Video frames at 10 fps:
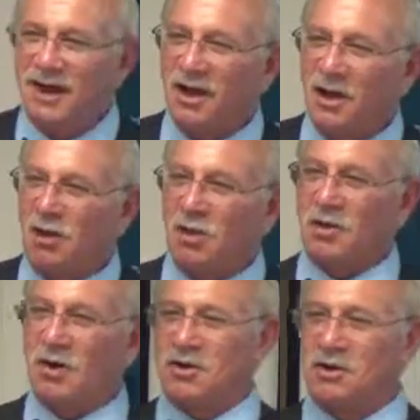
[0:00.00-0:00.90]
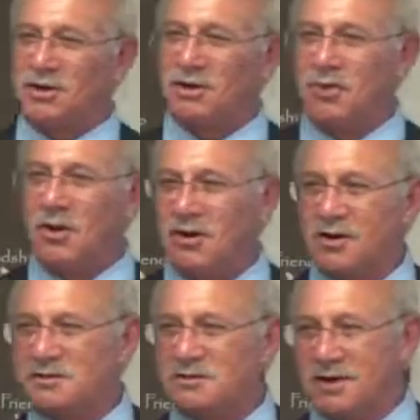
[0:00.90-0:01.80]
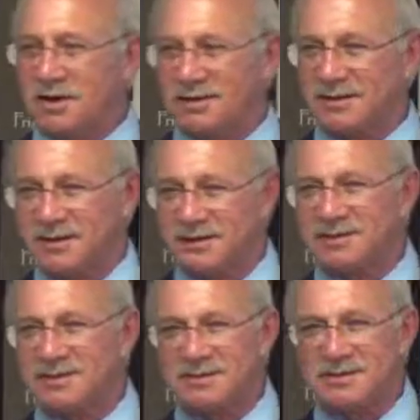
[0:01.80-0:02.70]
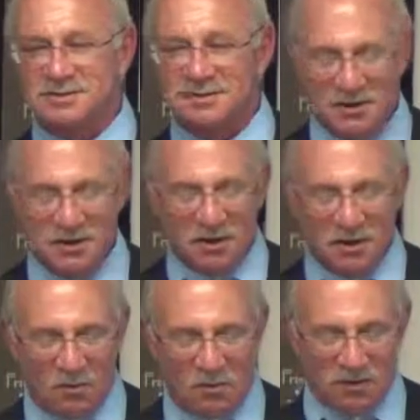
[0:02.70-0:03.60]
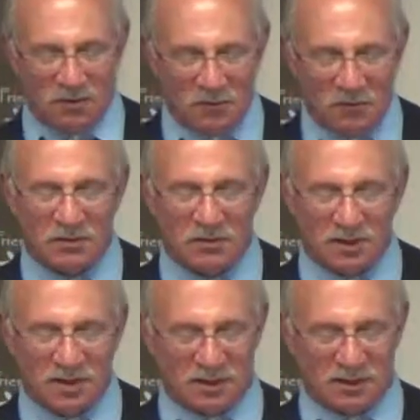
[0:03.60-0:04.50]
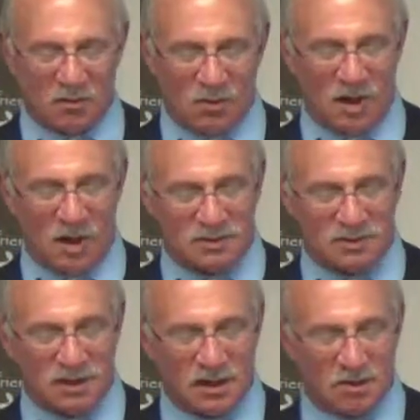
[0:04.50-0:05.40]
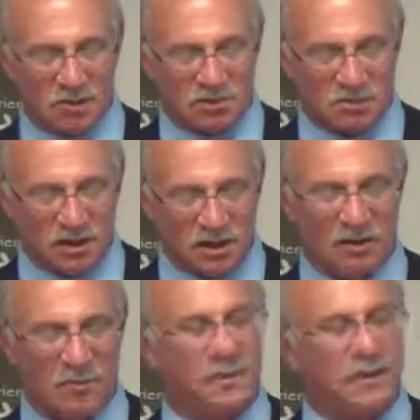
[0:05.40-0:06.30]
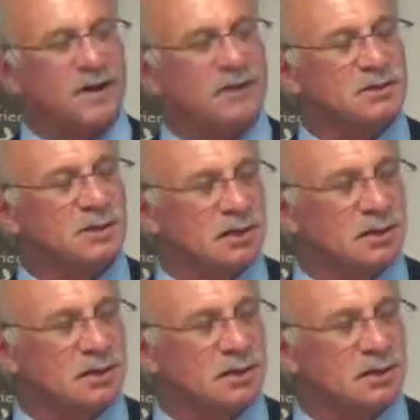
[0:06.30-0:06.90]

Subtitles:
hold on to the bars or anything. It was a wonderful thing to watch. The guy was really compassionate.